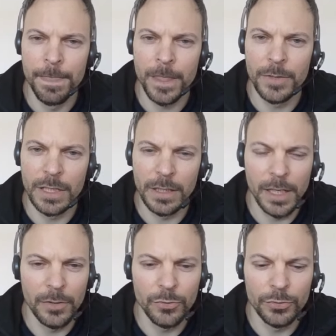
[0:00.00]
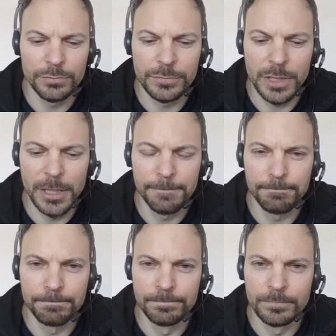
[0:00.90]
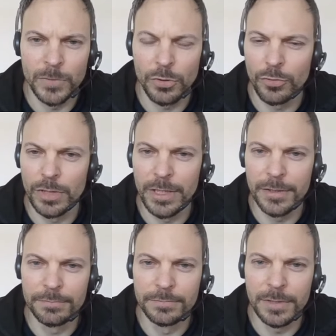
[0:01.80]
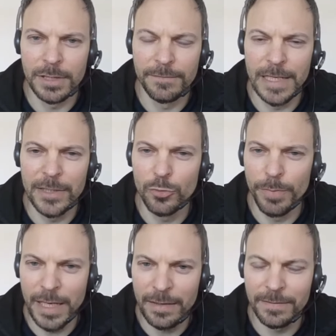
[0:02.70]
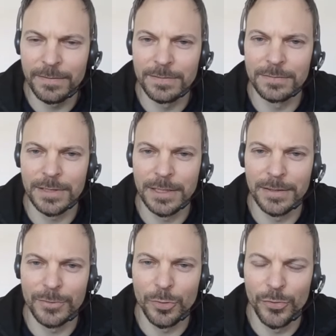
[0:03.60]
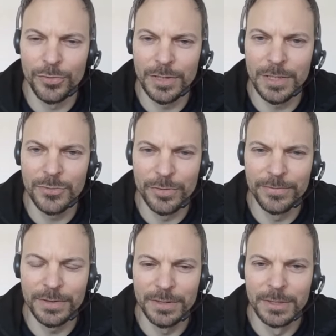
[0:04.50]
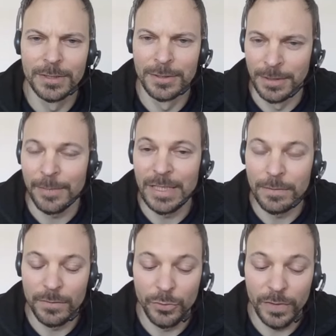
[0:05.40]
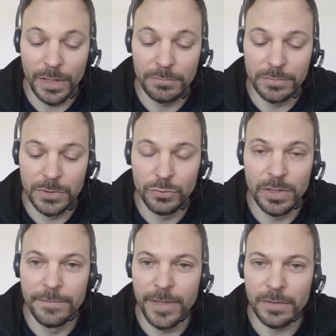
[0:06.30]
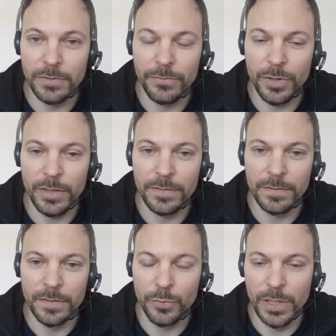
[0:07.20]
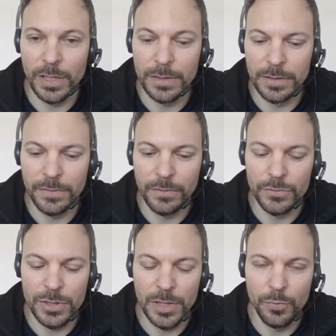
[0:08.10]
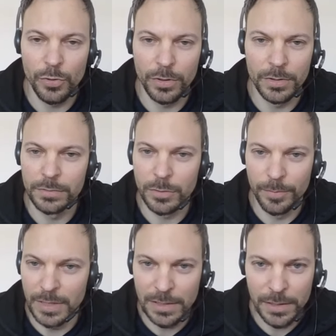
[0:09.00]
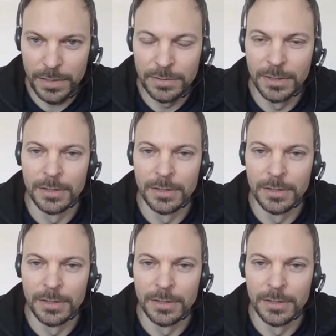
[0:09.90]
I mean, Cardano, um, not only uh, value-based and community-driven. I mean, those are two key factors for us since we are, as a social network, completely